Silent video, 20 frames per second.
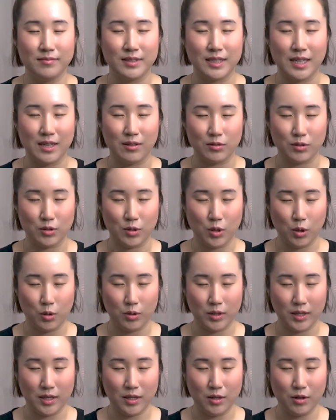Now
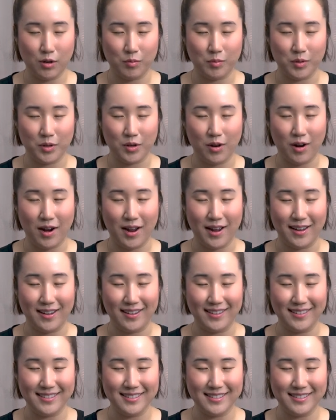slowly open your
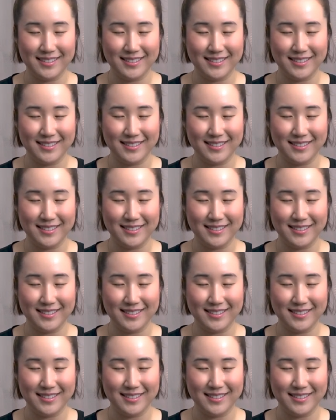eyes.